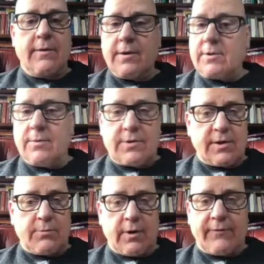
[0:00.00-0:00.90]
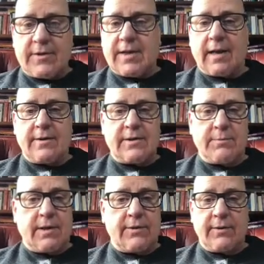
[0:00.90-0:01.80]
They're doing some work for Sally
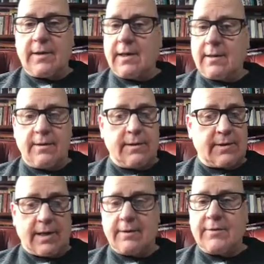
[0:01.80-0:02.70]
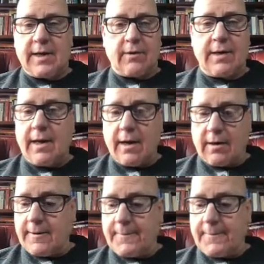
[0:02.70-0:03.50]
Smith in the town of Derriere.